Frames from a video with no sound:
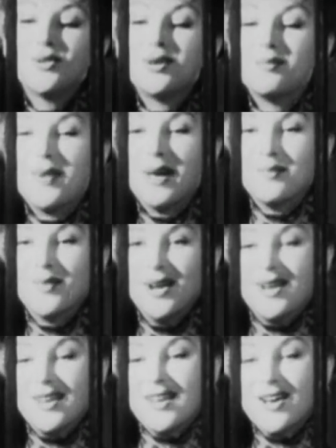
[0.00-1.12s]
I, have never had
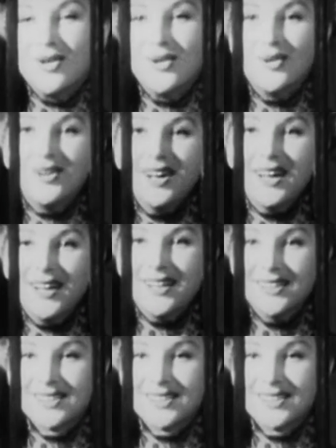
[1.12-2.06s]
the privilege of hanging